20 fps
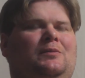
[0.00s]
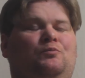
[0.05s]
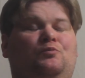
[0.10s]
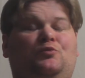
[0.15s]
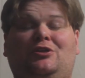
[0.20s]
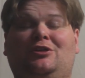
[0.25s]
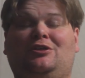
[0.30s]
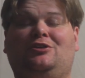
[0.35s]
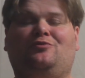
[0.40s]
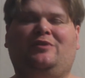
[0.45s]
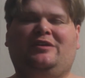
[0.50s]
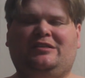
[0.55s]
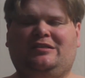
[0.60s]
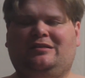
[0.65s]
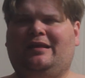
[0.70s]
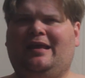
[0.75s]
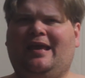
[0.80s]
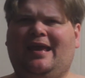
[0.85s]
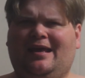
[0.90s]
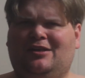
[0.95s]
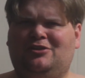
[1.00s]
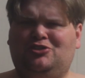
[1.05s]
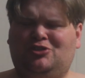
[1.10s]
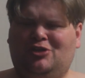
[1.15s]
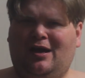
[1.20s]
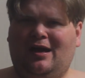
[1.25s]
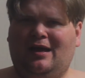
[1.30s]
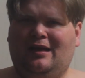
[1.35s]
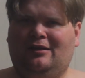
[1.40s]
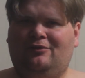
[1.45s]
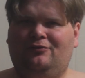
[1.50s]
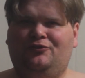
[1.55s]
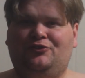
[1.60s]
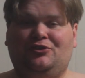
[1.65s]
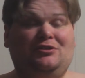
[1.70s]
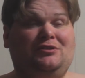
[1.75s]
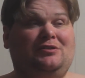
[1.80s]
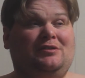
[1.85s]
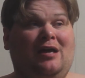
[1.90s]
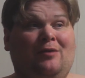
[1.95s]
she's recently had a child.
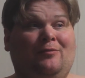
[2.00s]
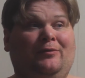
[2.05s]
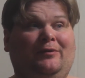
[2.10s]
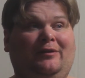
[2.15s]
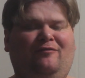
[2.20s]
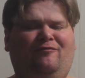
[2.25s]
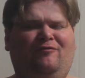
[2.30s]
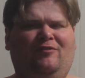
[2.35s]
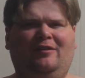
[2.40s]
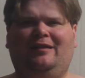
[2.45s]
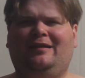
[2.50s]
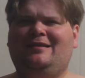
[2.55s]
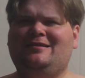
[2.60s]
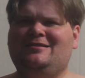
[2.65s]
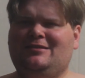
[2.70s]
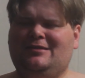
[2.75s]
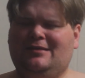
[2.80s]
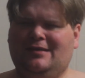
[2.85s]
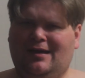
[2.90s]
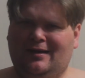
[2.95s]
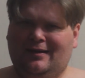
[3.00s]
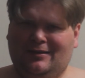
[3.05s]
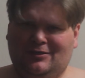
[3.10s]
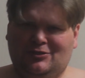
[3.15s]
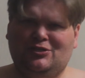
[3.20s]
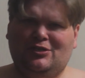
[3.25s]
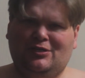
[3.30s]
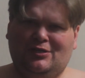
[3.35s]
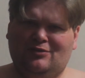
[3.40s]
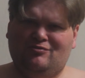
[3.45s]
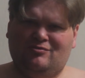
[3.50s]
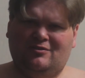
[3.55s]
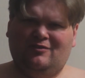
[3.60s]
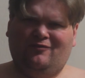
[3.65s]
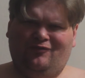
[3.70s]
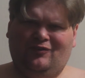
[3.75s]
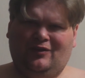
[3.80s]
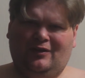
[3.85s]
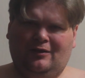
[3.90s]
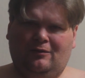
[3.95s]
She's not really feeling as young as she used to
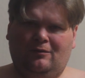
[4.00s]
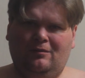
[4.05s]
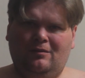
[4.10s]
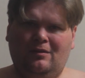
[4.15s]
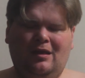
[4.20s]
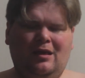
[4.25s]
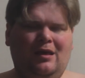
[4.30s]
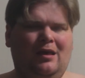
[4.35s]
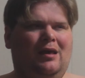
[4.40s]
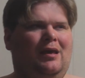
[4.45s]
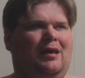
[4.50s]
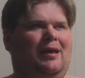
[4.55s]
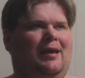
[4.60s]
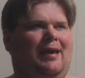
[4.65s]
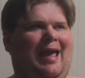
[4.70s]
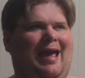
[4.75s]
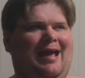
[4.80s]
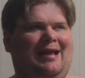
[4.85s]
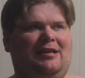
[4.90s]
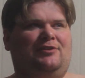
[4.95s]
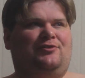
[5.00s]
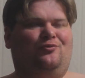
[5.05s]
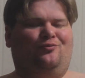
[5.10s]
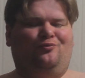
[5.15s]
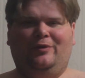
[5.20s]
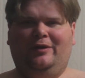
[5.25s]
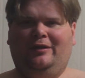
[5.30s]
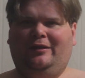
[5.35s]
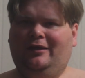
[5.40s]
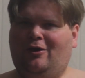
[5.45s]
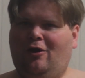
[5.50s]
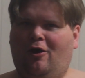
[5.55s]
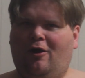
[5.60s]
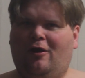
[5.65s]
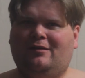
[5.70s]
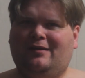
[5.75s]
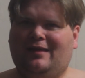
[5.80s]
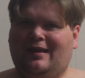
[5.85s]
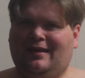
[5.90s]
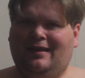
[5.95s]
feel. And it's really
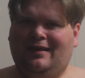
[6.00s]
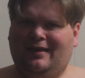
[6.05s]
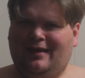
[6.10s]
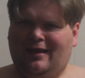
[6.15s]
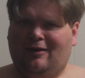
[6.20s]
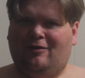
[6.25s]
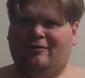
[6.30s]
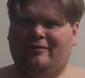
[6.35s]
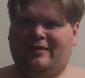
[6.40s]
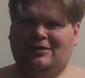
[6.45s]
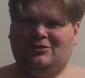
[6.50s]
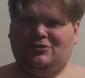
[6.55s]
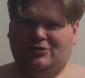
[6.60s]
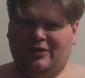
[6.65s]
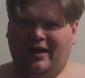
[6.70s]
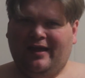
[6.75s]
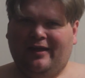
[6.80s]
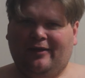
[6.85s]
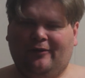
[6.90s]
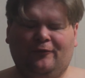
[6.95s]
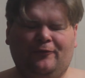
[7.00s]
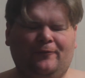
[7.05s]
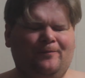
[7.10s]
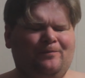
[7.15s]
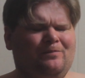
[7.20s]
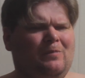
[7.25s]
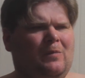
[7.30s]
hard taking care of that child.